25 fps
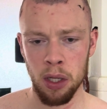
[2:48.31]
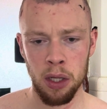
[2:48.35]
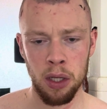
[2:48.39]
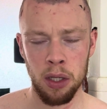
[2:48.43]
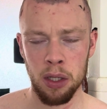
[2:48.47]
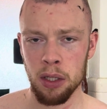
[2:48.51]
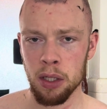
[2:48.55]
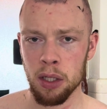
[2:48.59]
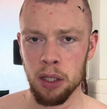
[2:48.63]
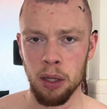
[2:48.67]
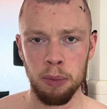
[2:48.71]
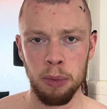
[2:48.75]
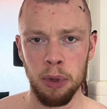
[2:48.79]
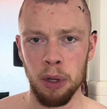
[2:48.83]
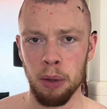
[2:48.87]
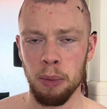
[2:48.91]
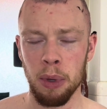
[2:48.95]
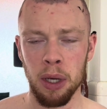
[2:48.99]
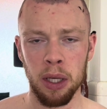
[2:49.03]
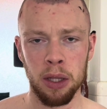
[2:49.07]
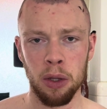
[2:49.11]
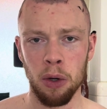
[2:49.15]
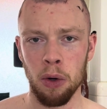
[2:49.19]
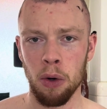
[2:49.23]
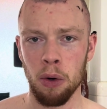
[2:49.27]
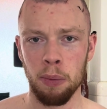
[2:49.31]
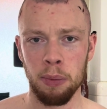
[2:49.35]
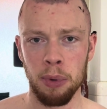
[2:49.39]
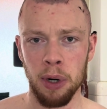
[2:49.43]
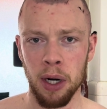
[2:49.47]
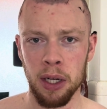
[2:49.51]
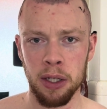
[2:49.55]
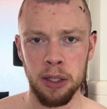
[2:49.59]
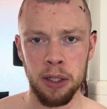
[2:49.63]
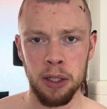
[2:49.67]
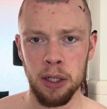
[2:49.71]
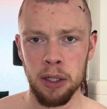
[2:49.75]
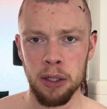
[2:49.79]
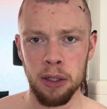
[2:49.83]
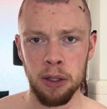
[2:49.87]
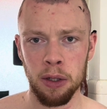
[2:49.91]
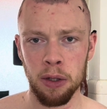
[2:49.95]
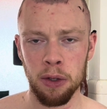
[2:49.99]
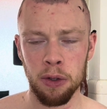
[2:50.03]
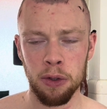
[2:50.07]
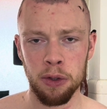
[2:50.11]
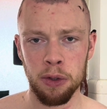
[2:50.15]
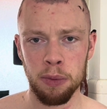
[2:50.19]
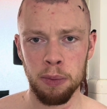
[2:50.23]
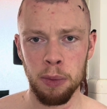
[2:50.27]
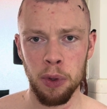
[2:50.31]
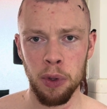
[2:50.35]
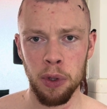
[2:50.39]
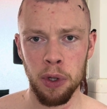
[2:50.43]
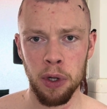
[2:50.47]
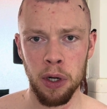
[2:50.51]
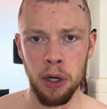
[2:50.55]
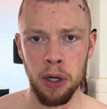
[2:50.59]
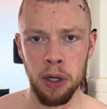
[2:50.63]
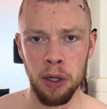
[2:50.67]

something to make the whole process a little smoother.